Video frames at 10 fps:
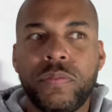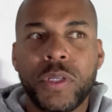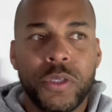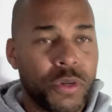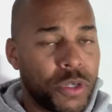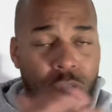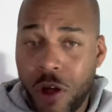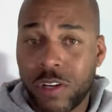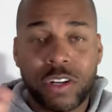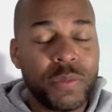You can
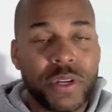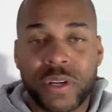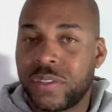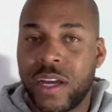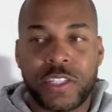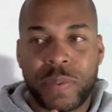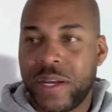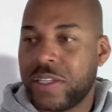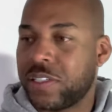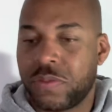call on him. You can touch
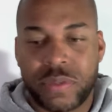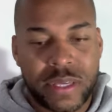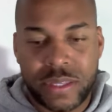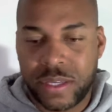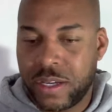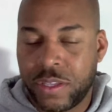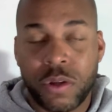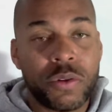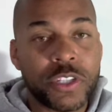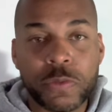bases with the
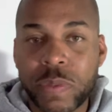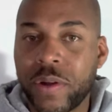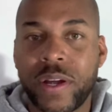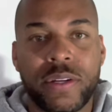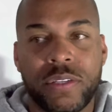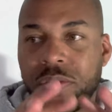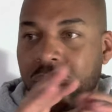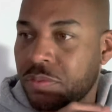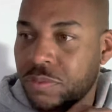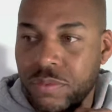Holy Spirit. You
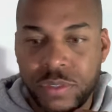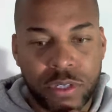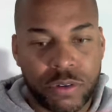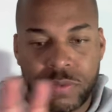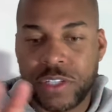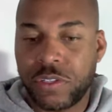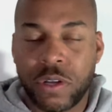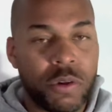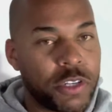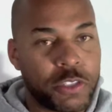can, reach to the
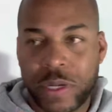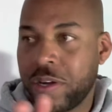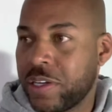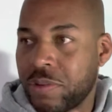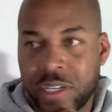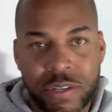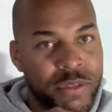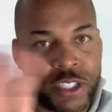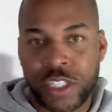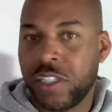Holy Spirit. He'll get
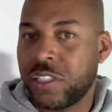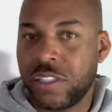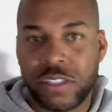with Jesus.